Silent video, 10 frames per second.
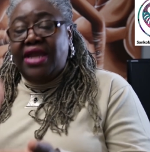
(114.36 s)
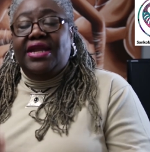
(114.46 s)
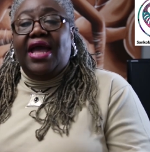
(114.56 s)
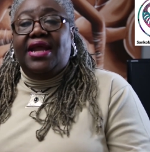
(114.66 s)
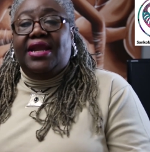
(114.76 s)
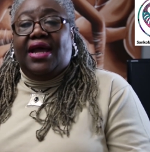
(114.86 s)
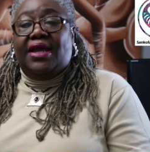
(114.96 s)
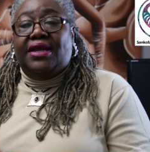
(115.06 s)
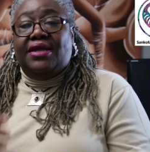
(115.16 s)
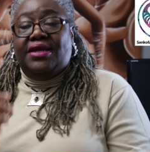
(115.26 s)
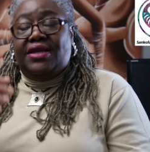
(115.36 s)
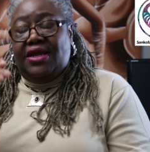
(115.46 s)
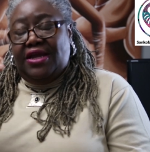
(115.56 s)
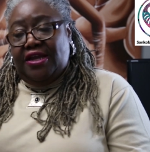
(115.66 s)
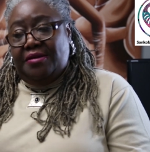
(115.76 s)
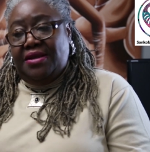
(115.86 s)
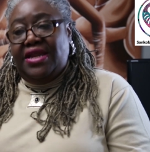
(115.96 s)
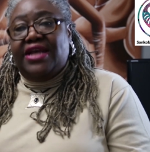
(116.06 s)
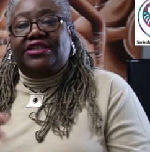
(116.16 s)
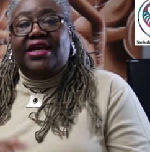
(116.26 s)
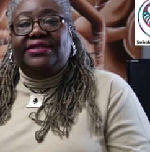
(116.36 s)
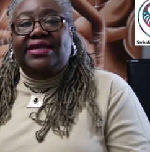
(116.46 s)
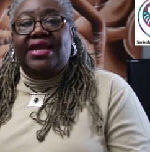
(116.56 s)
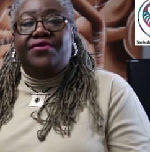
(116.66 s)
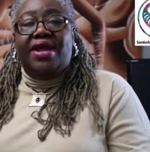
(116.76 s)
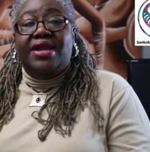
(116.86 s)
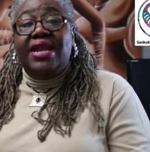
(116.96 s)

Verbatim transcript: In Ghana, in, uh, in the Ashanti area,